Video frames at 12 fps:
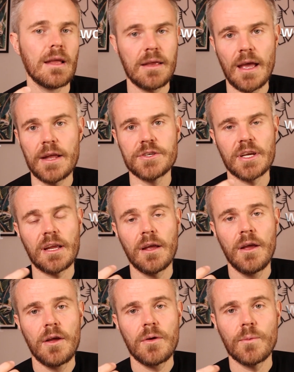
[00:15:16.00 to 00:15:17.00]

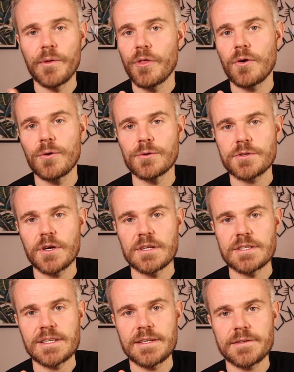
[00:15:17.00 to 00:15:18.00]
engaging with the course
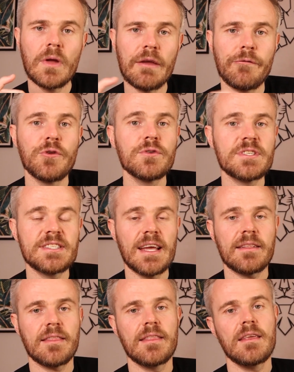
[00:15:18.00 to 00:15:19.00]
content. If you
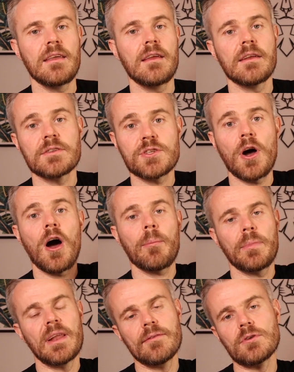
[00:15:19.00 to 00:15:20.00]
set the
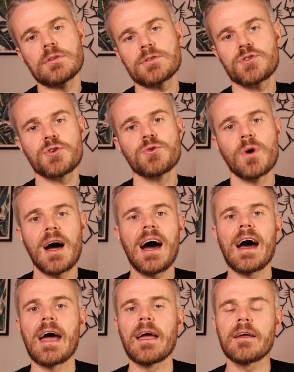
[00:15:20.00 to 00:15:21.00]
top level too
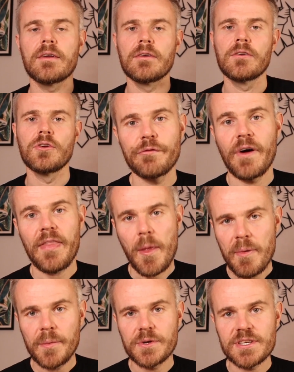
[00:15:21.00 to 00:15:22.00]
high, you'll find
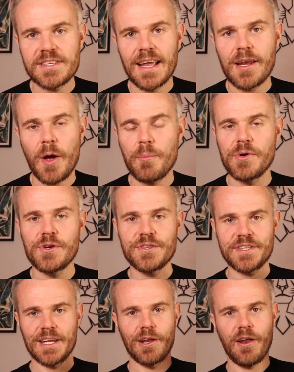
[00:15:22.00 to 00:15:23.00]
that people just end up
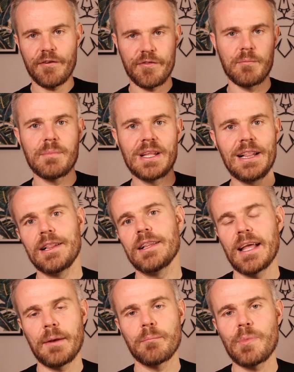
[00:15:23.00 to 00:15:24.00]
producing a lot of the
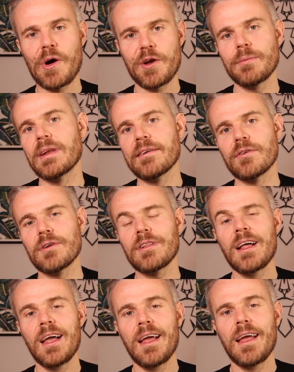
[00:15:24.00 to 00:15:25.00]
middle and bottom
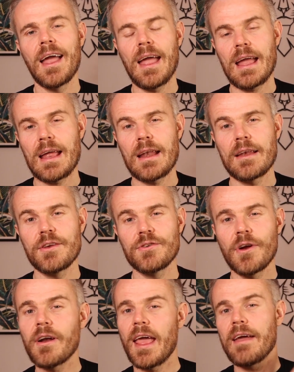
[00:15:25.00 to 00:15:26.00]
level, and
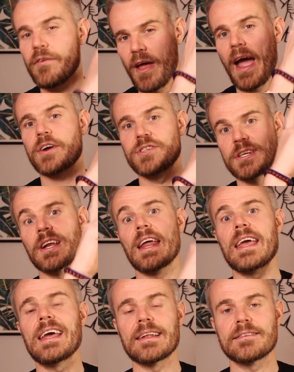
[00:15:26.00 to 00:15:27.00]
you're not ever actually going
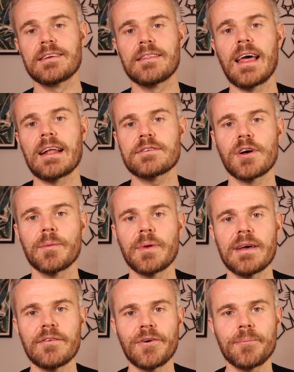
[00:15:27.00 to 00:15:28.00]
to hit that top
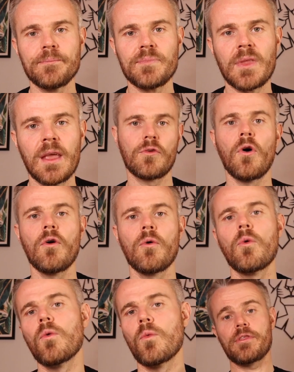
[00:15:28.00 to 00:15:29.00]
level.
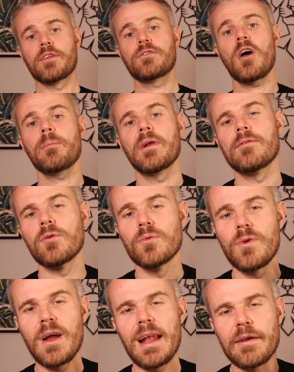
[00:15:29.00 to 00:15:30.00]
So with the top level,
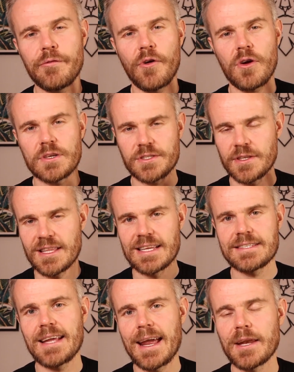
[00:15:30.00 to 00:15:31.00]
really focus on the
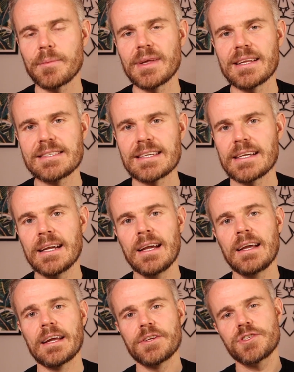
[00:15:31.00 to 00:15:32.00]
attainability.
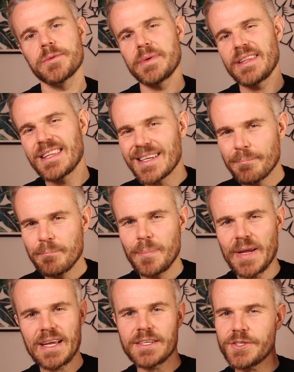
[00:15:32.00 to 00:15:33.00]
It should be the
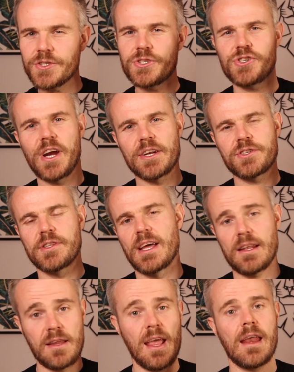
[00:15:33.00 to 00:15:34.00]
biggest stretch
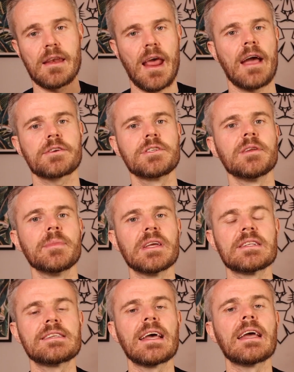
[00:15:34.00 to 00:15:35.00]
that can actually
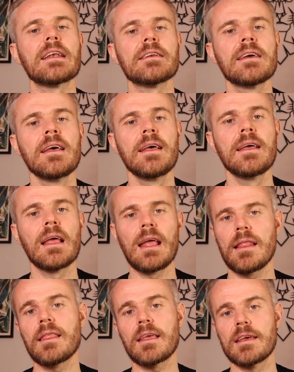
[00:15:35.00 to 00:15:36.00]
be attained
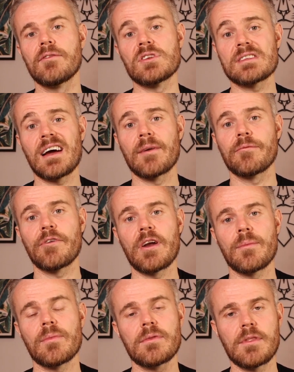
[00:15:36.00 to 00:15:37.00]
in the given time
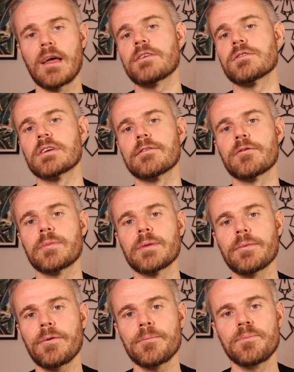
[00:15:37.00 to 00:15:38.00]
frame that you're giving
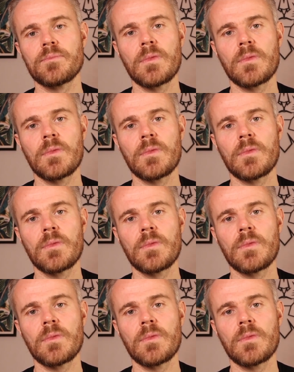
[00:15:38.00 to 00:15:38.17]
people.